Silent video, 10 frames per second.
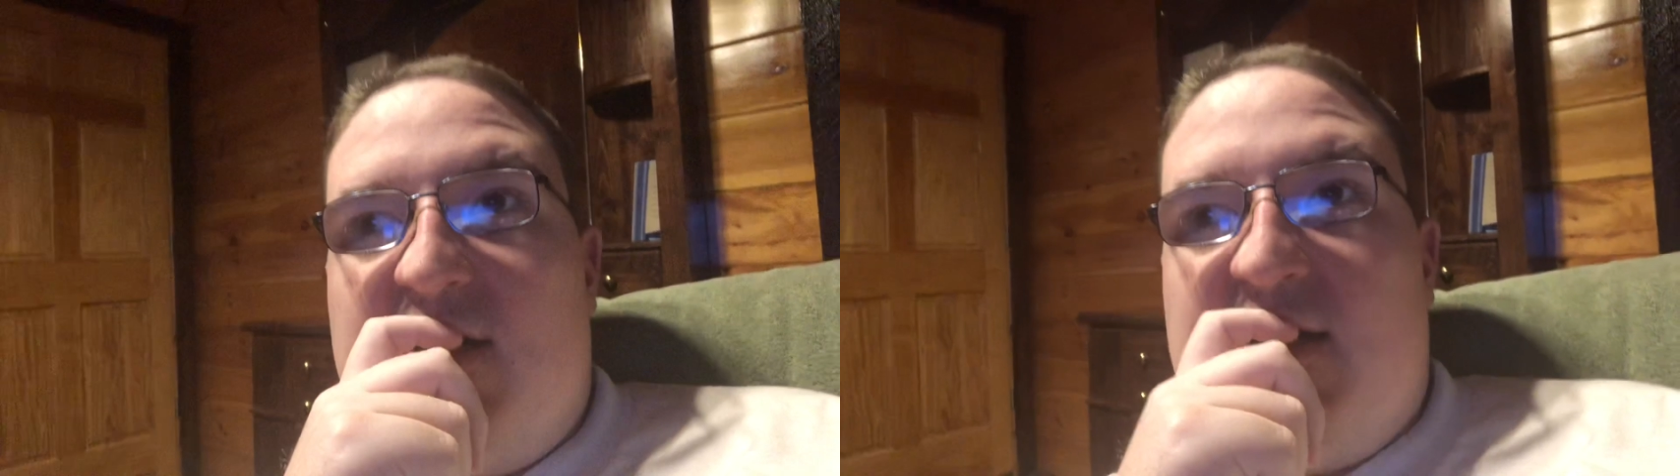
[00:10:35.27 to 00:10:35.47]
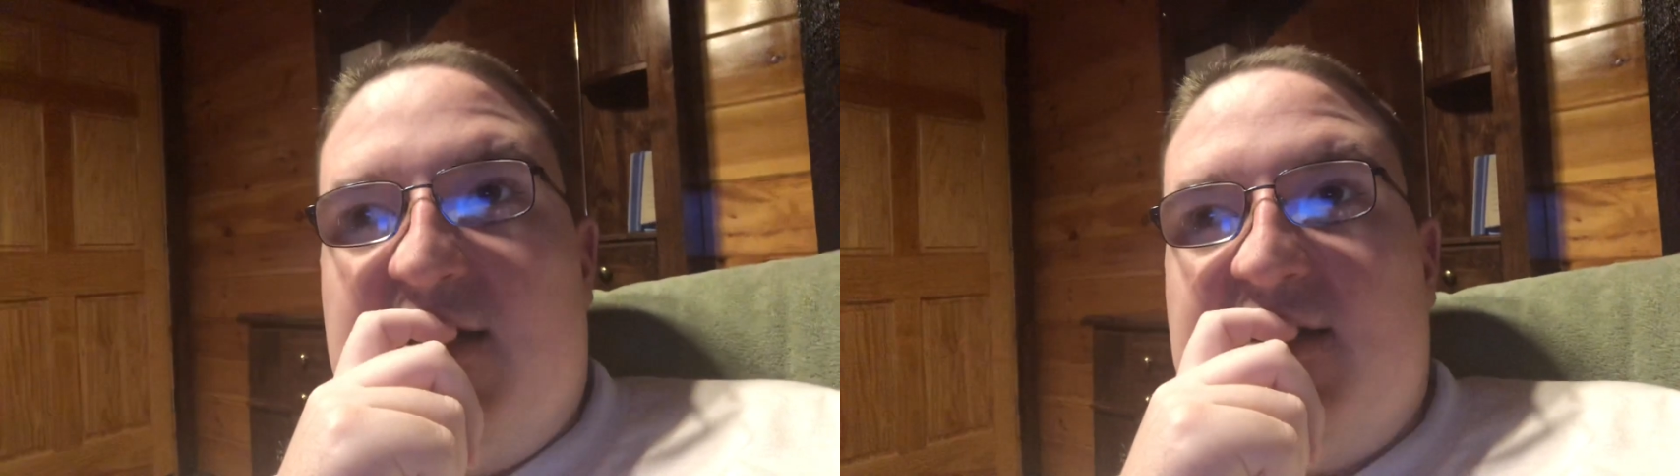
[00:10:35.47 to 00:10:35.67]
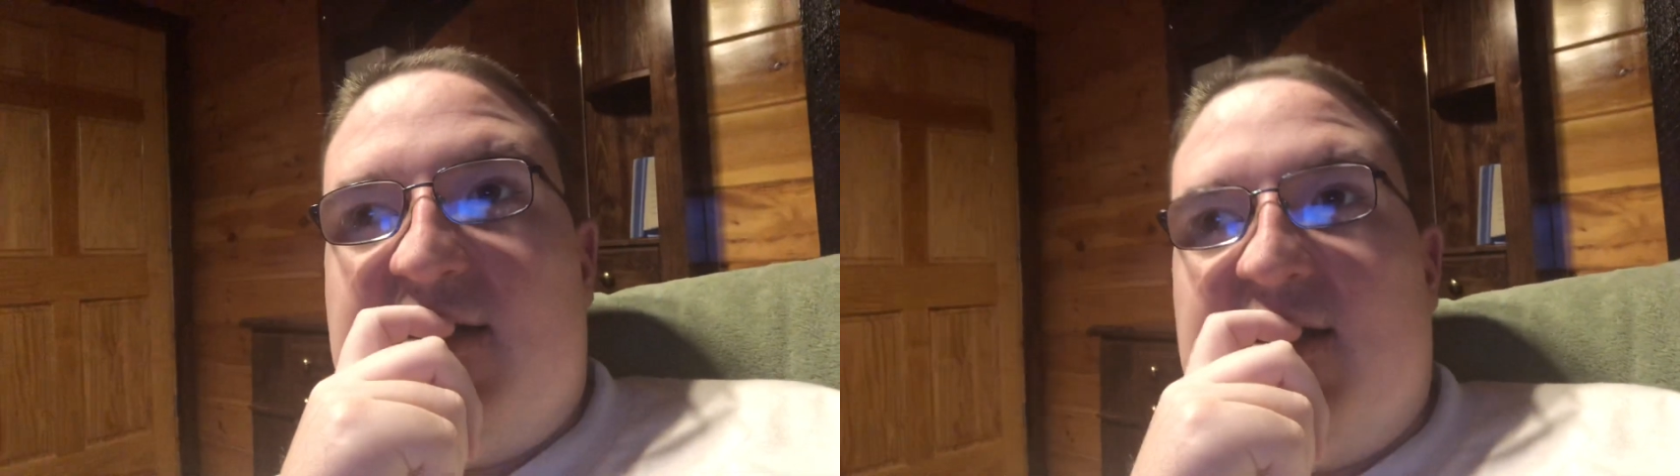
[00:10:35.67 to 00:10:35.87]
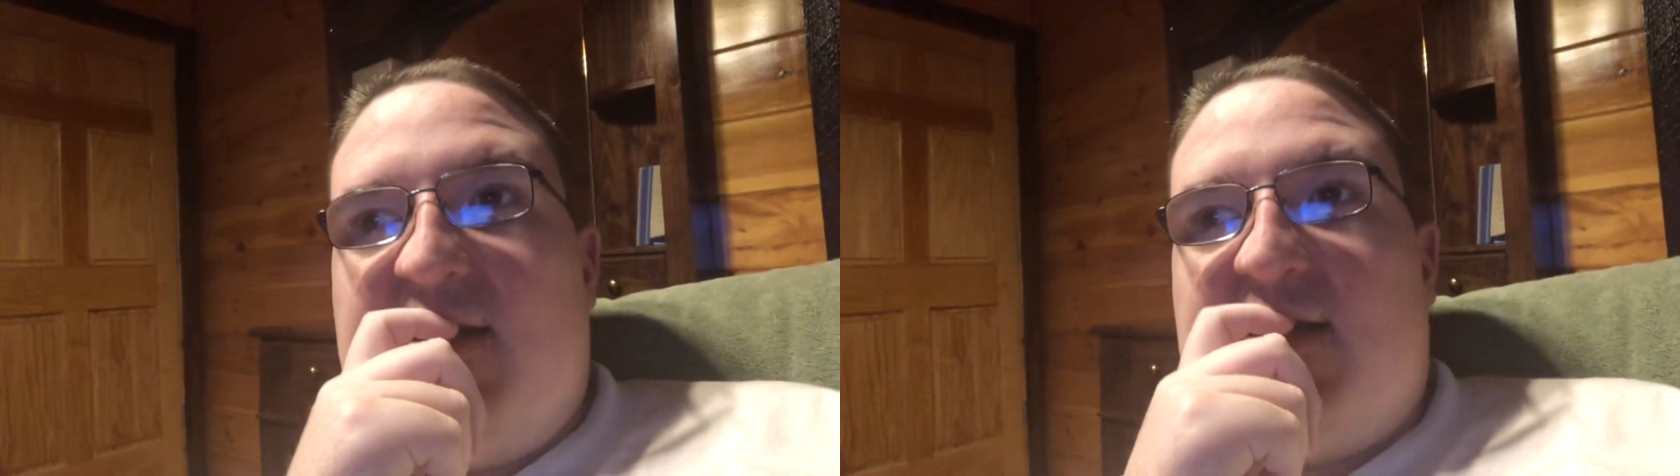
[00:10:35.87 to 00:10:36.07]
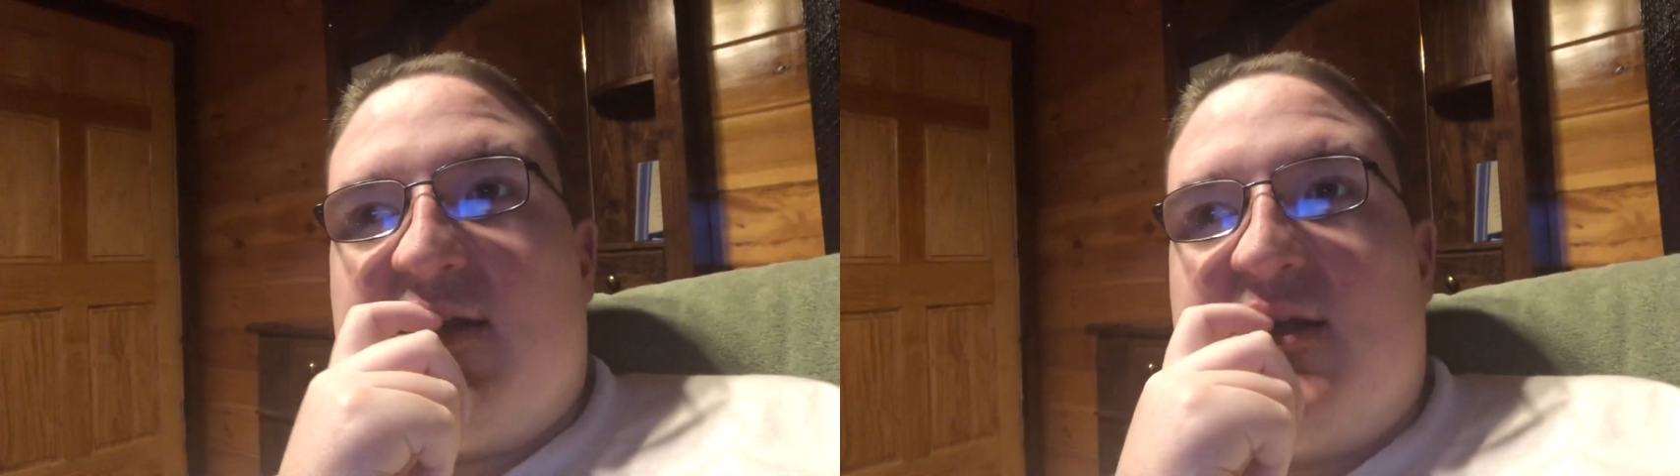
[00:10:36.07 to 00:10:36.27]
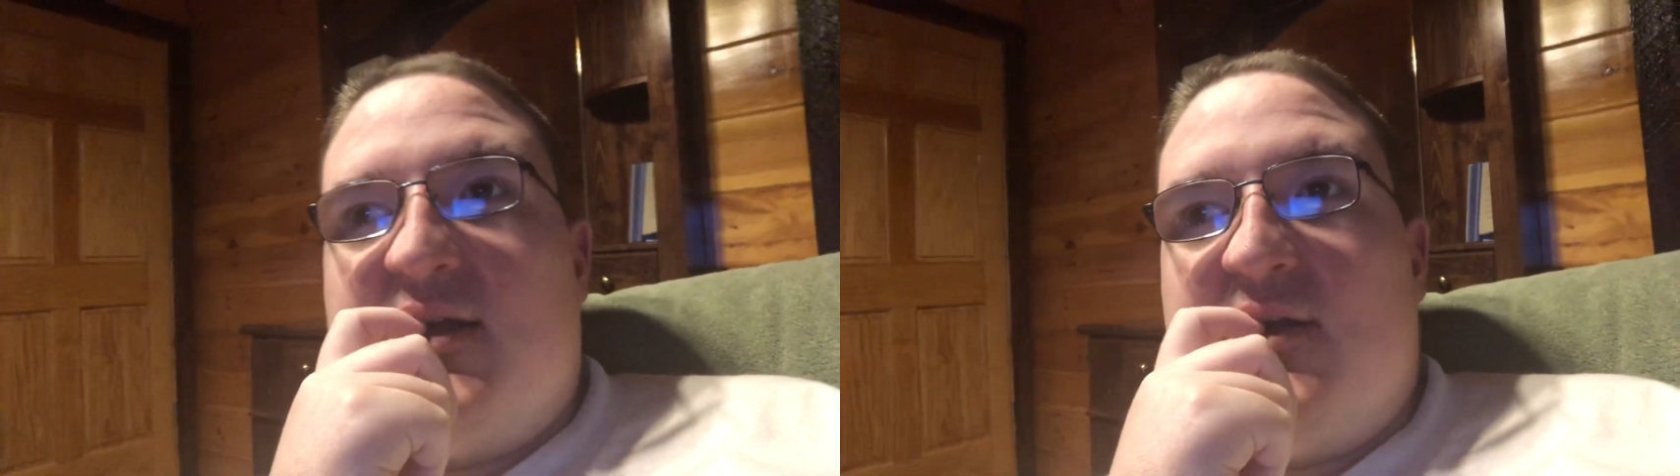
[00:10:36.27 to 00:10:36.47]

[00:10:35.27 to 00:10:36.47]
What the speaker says: I think